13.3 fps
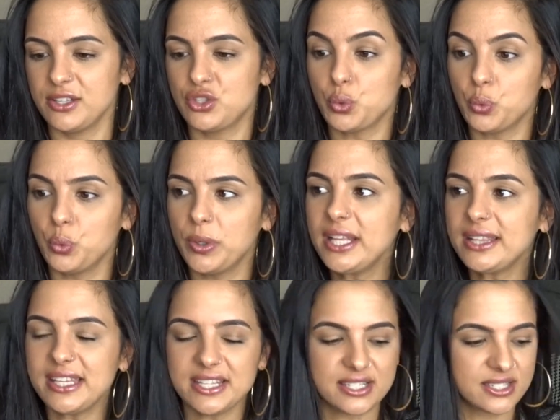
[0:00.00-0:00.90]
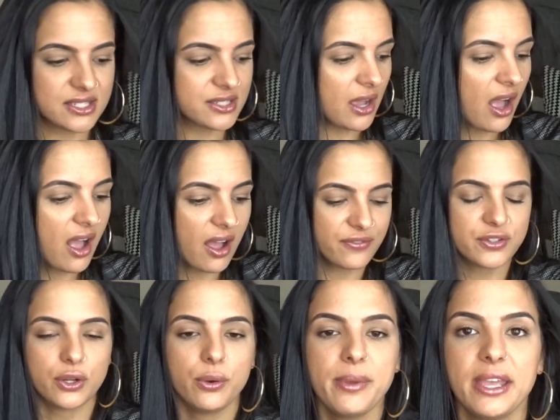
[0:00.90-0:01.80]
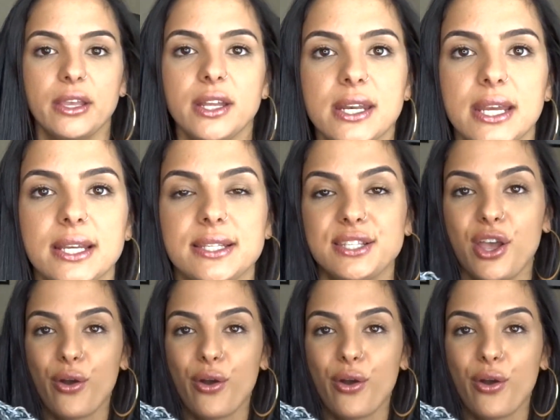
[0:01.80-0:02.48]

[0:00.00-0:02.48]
It's really soft. Oh my goodness.